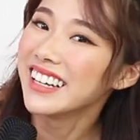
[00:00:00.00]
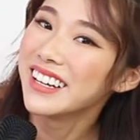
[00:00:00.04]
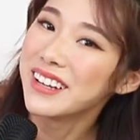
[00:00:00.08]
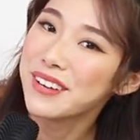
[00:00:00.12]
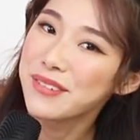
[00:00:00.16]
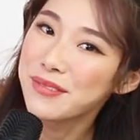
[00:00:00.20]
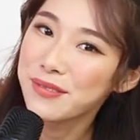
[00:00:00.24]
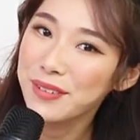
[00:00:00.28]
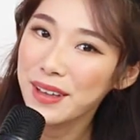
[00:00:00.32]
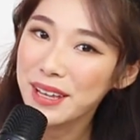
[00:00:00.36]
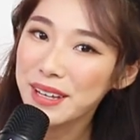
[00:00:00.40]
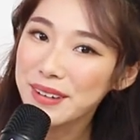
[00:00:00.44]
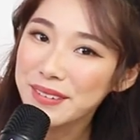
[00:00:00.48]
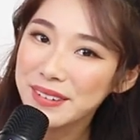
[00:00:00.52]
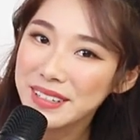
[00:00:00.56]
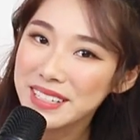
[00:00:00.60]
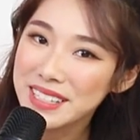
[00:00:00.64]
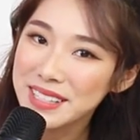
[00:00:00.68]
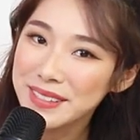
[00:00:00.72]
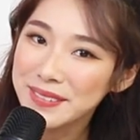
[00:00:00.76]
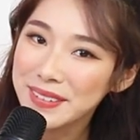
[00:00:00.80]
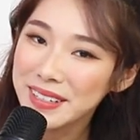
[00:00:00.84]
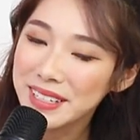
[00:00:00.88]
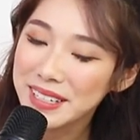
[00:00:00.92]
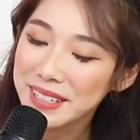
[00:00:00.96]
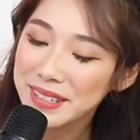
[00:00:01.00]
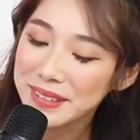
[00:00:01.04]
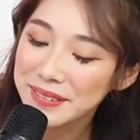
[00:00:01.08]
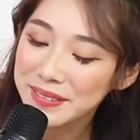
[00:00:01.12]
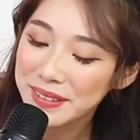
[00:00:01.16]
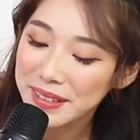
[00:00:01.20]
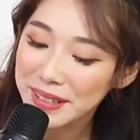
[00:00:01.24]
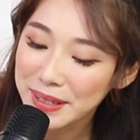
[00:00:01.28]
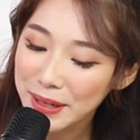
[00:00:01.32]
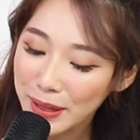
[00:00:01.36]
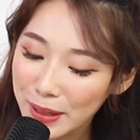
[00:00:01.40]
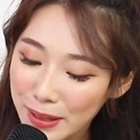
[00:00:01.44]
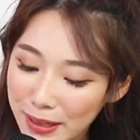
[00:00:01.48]
favorites video for
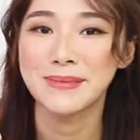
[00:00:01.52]
y'all.